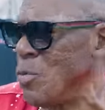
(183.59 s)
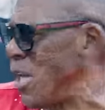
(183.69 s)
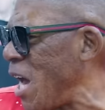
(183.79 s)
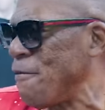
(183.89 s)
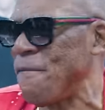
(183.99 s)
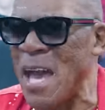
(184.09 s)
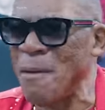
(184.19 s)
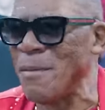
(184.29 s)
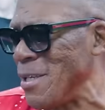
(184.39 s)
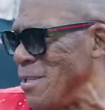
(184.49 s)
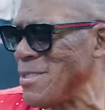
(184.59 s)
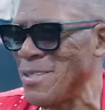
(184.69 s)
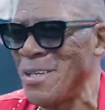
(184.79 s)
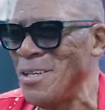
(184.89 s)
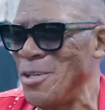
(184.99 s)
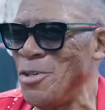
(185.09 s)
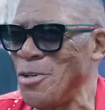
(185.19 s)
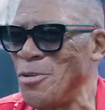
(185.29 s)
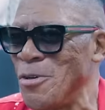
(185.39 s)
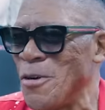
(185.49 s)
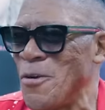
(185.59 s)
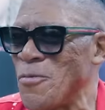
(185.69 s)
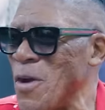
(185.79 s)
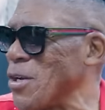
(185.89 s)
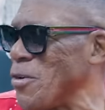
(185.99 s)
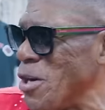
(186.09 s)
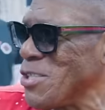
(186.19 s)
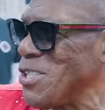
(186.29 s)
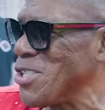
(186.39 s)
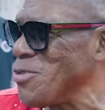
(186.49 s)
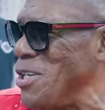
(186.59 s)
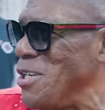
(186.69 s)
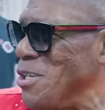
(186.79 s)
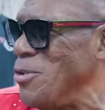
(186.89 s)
We got families, you know, right across the street.